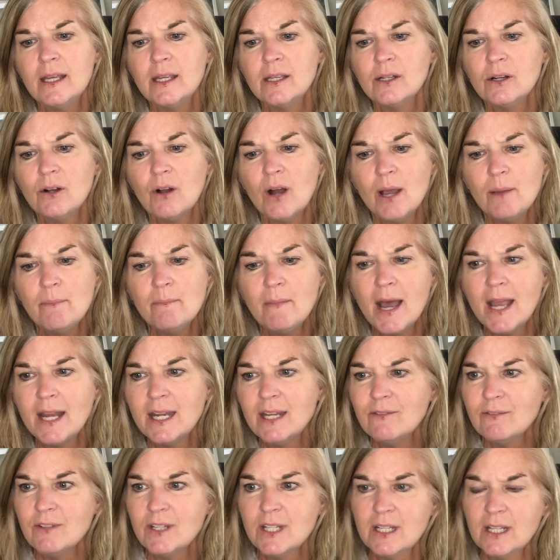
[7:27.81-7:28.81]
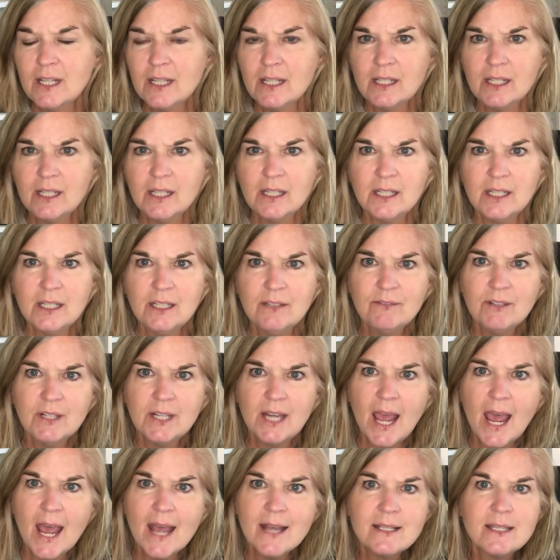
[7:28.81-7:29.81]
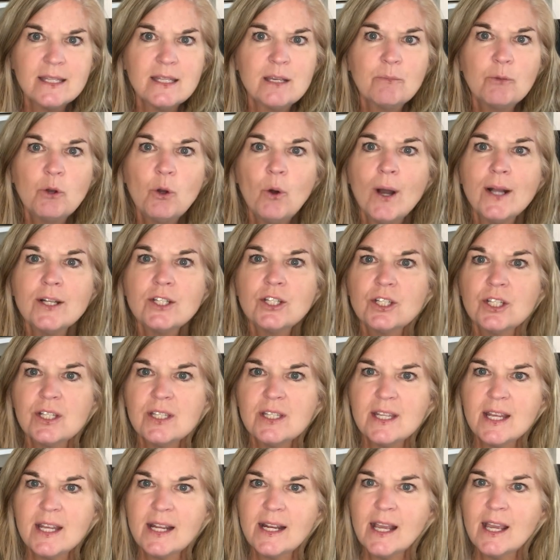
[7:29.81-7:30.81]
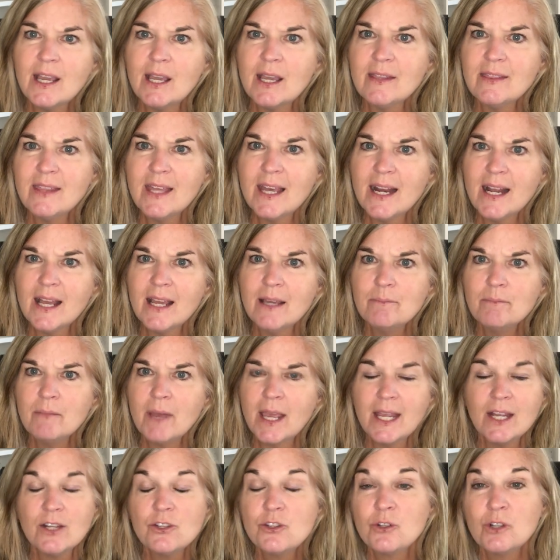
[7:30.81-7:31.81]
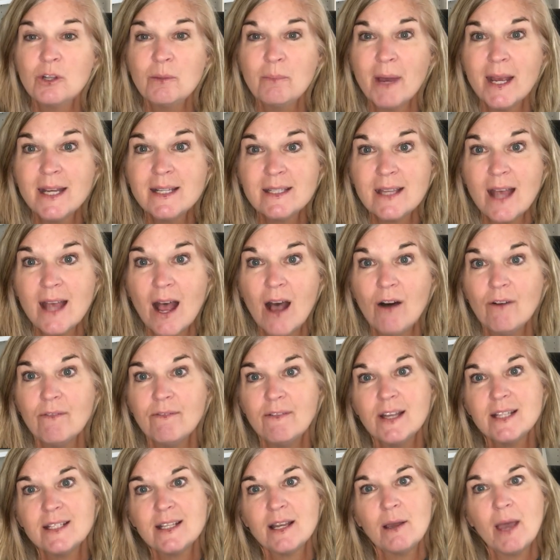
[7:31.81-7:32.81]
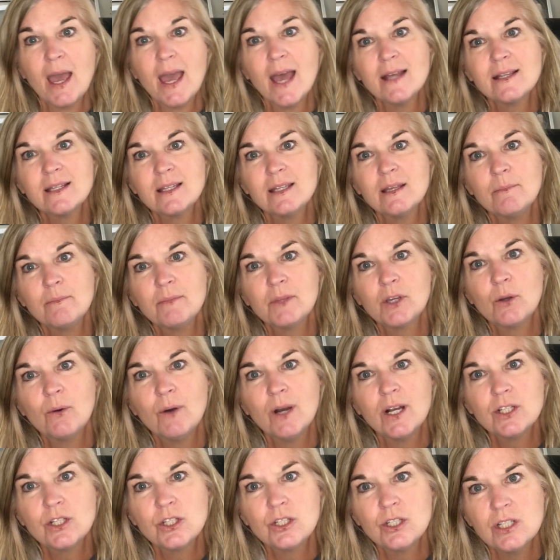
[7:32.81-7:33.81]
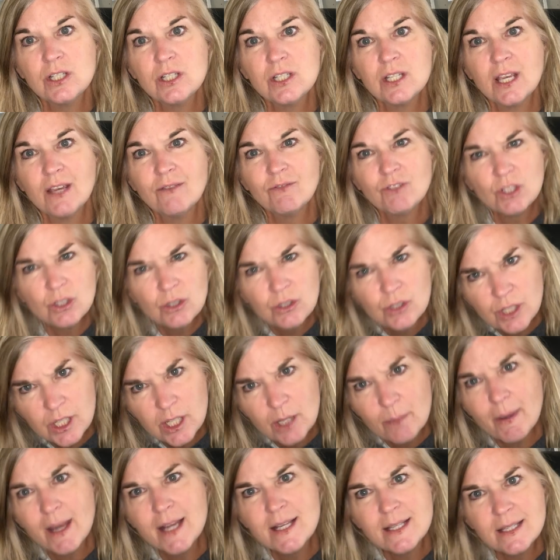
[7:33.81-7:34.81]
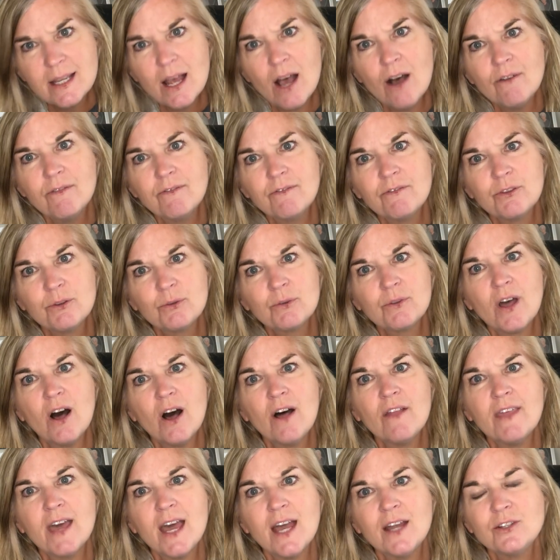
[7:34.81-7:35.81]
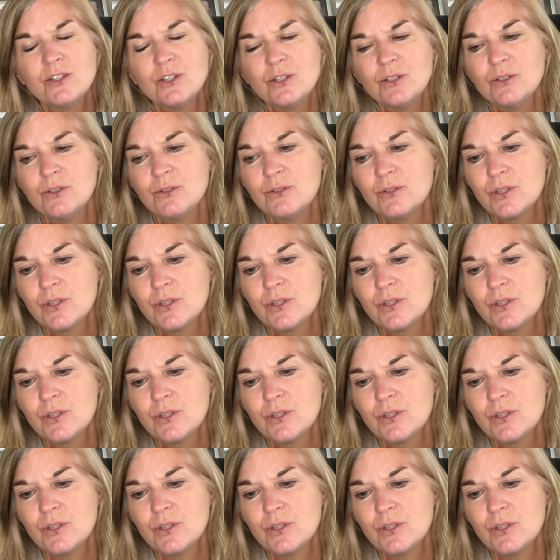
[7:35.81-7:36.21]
I might even ask them questions that I'm answering myself as I ask them the questions. I have to look at myself through all that too.